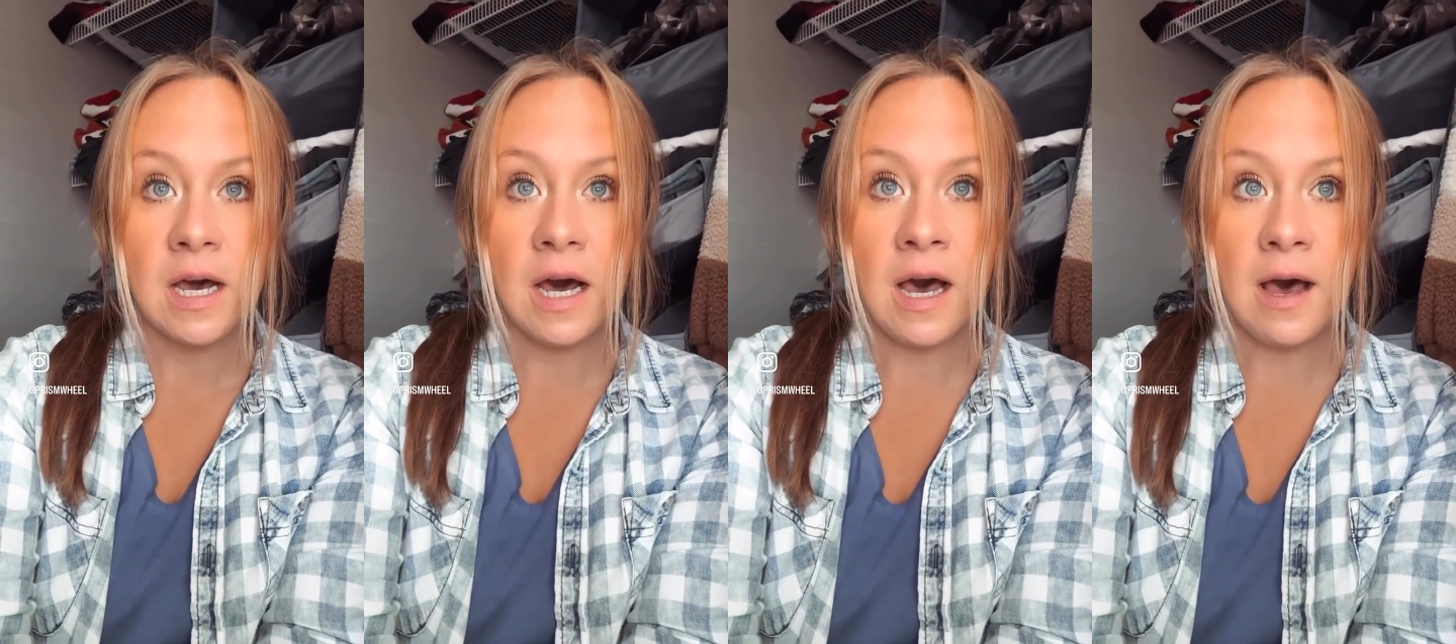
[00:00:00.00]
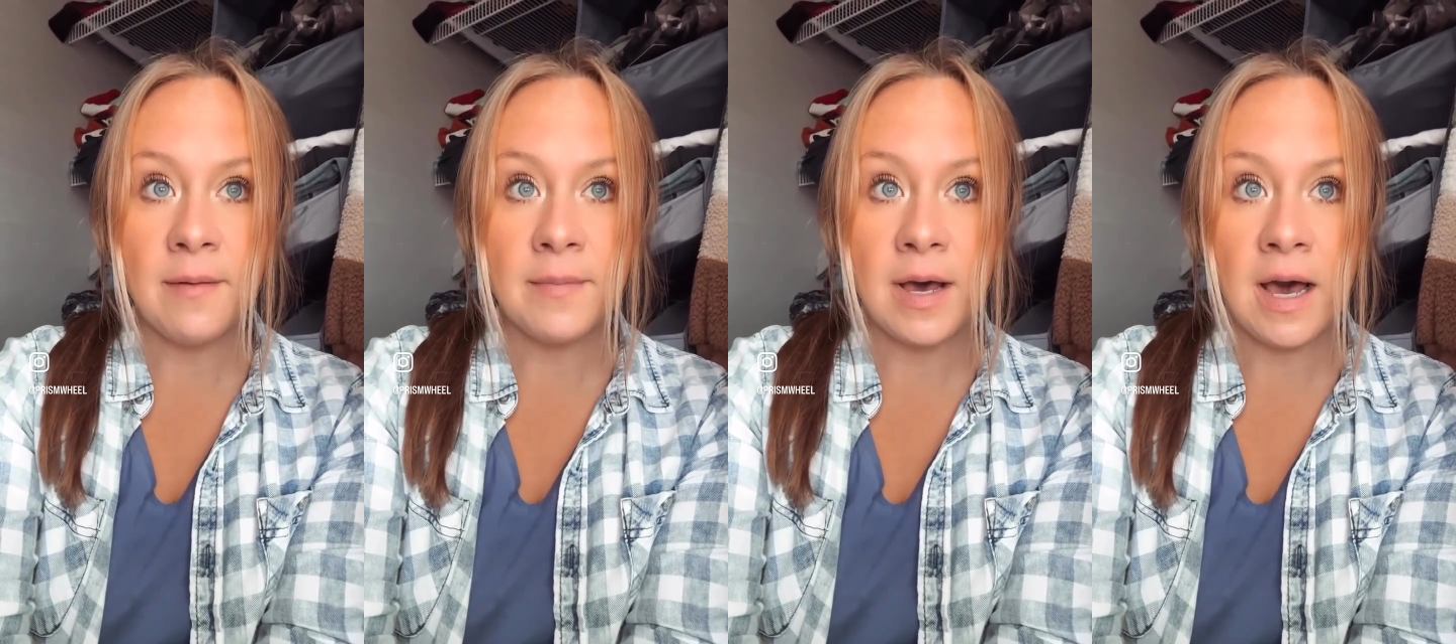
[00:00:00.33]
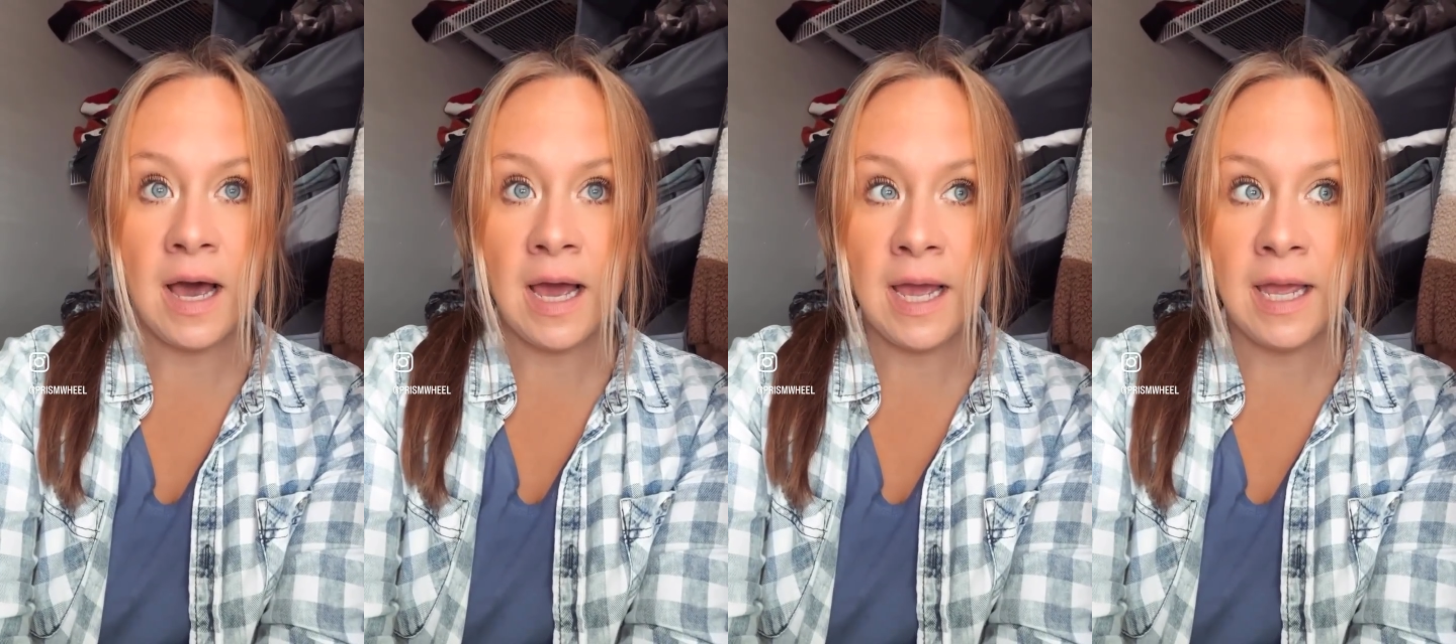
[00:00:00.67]

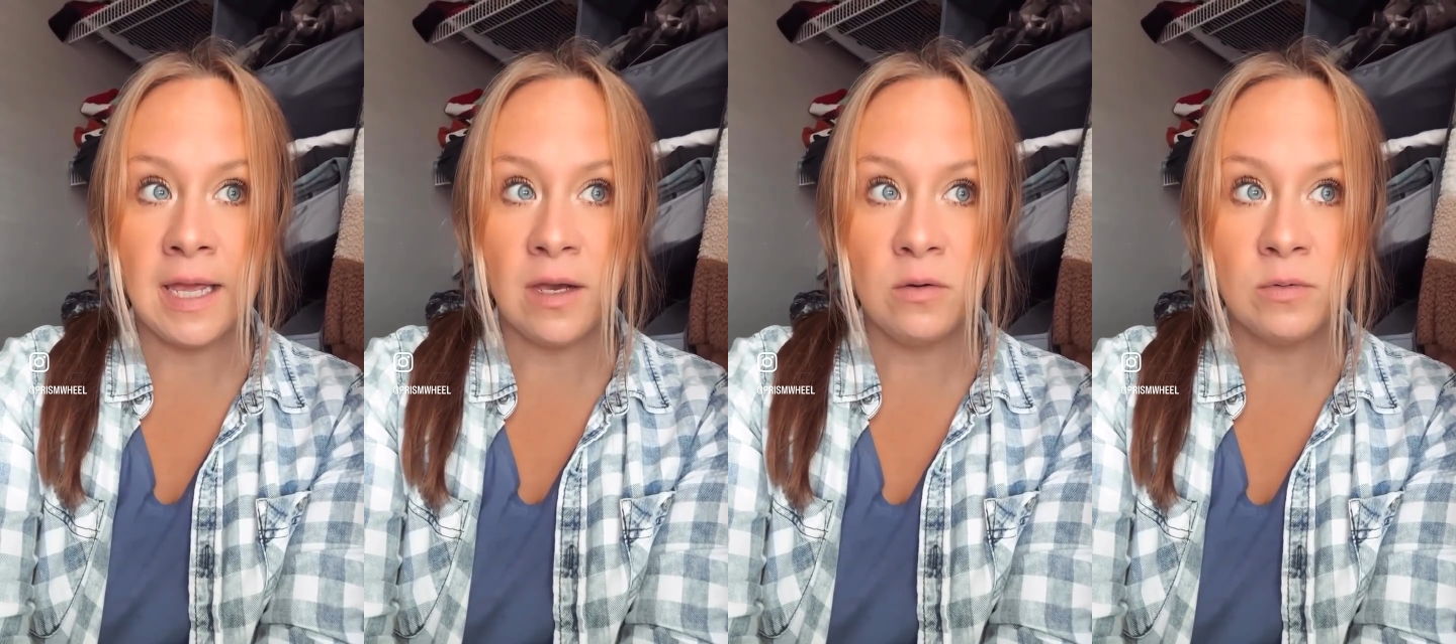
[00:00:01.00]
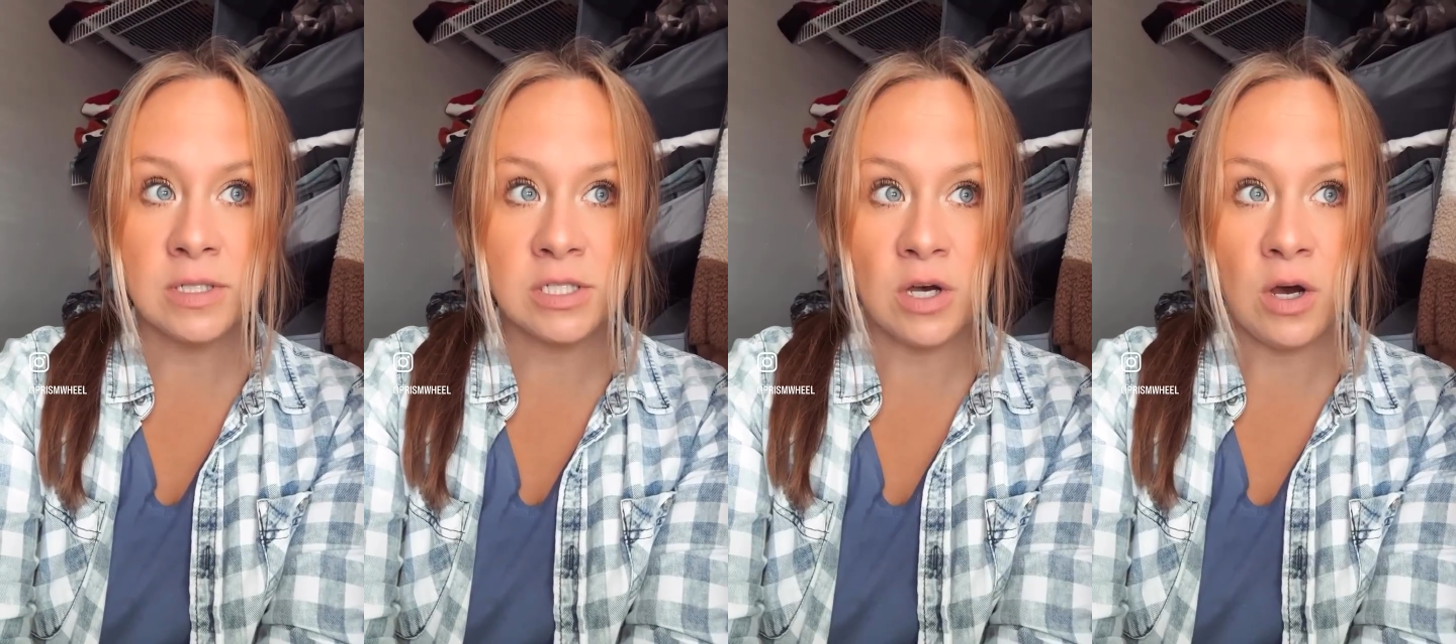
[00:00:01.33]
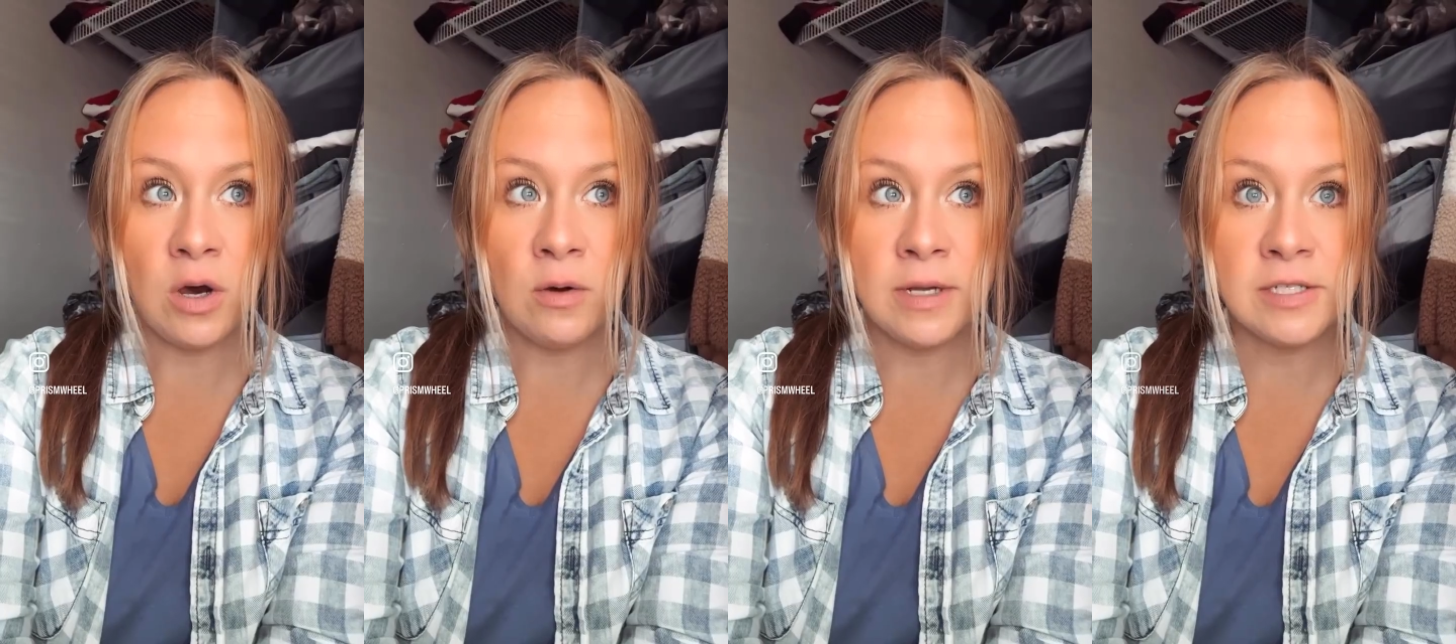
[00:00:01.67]
I was
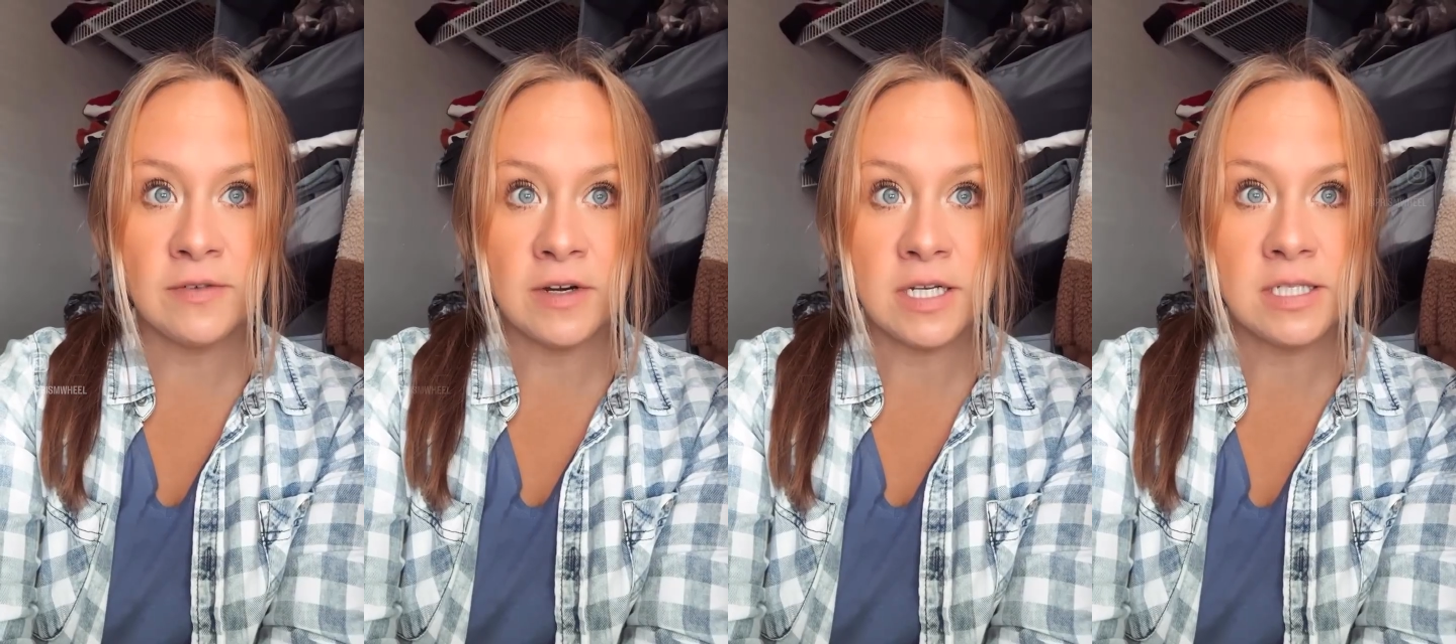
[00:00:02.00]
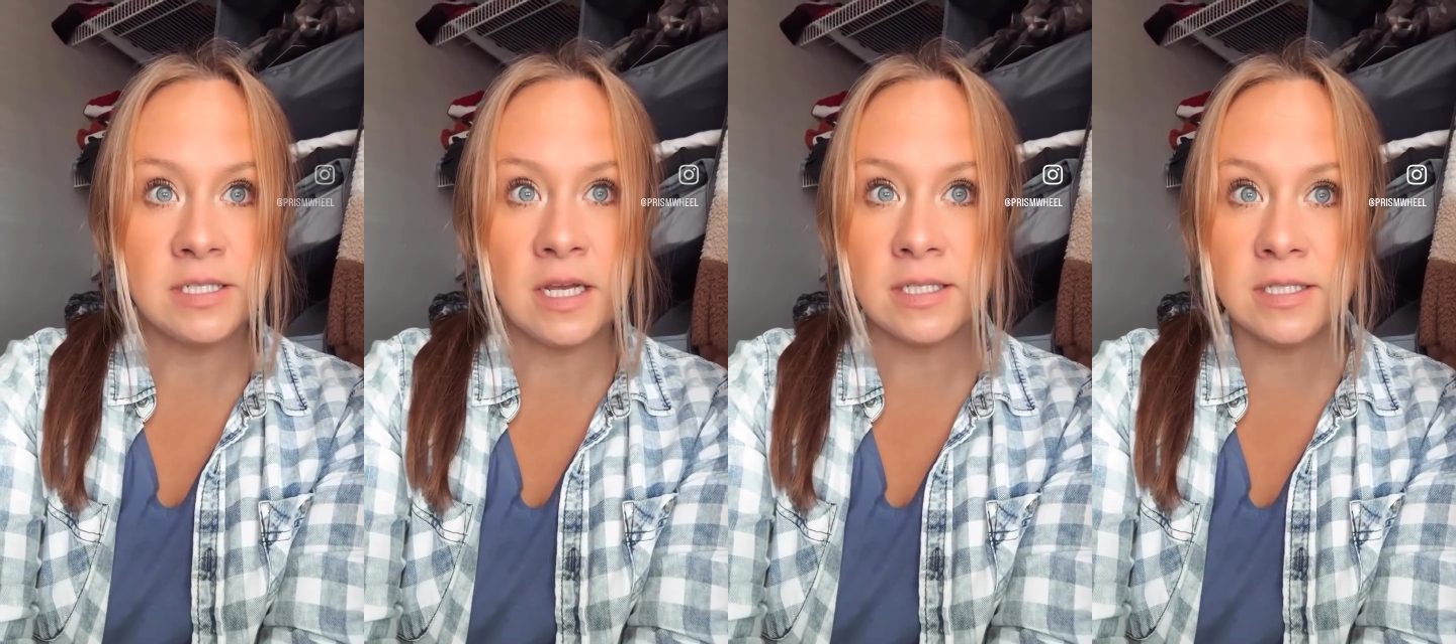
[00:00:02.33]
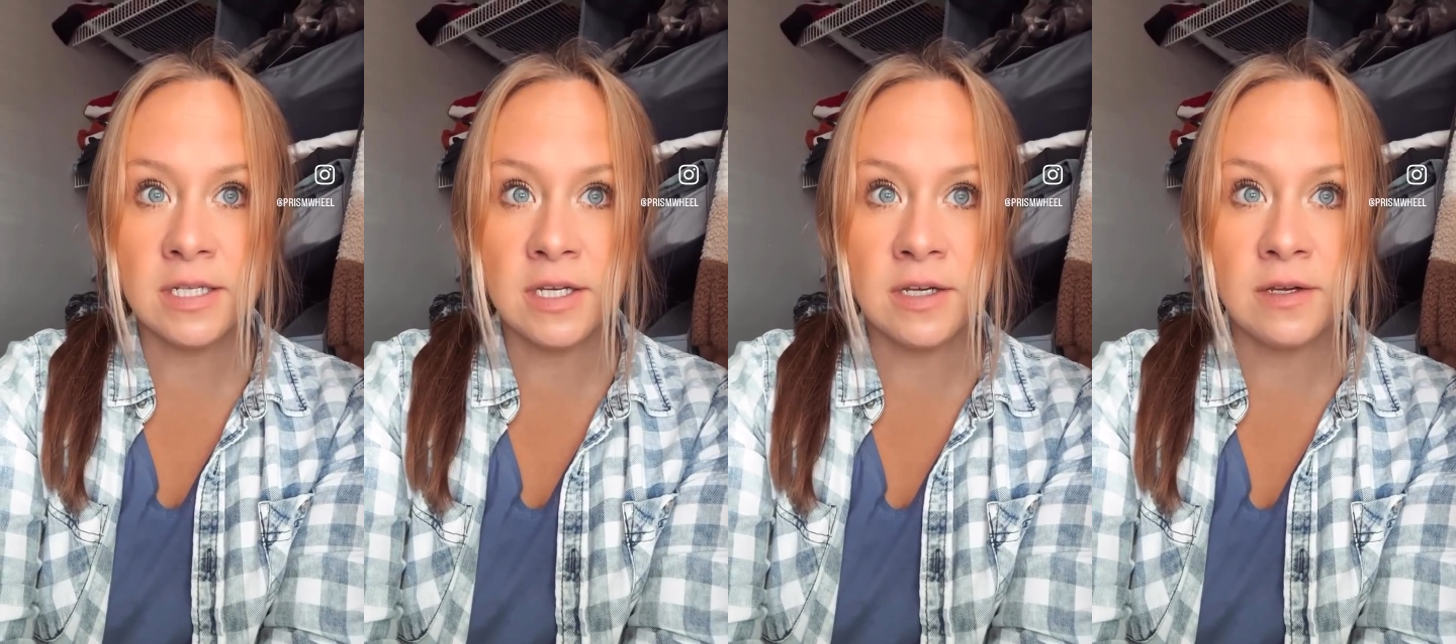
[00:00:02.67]
always very
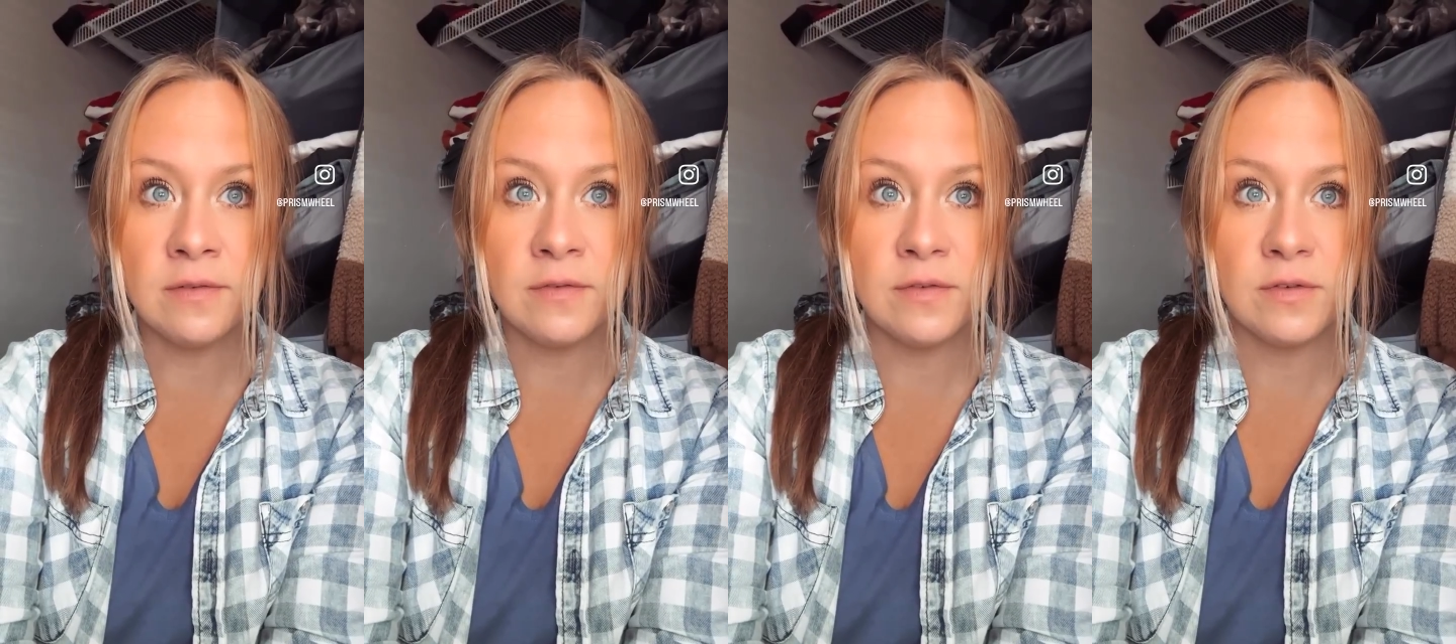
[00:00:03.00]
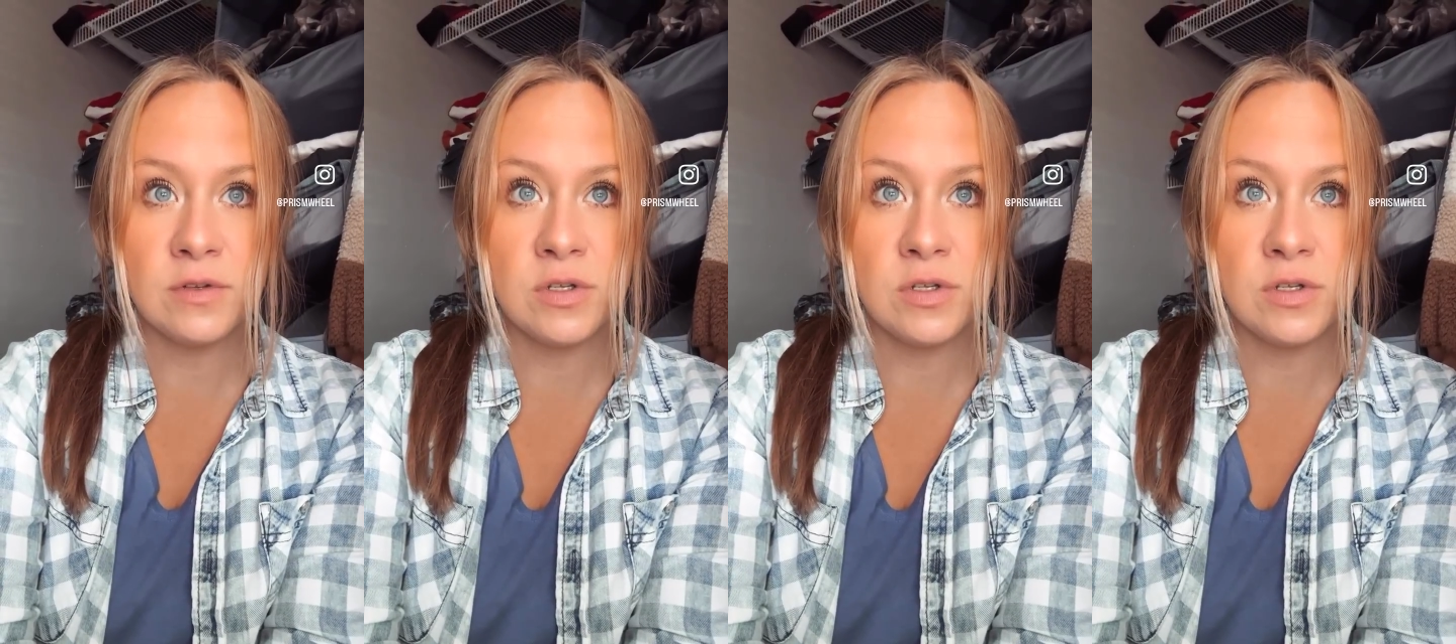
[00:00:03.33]
sensitive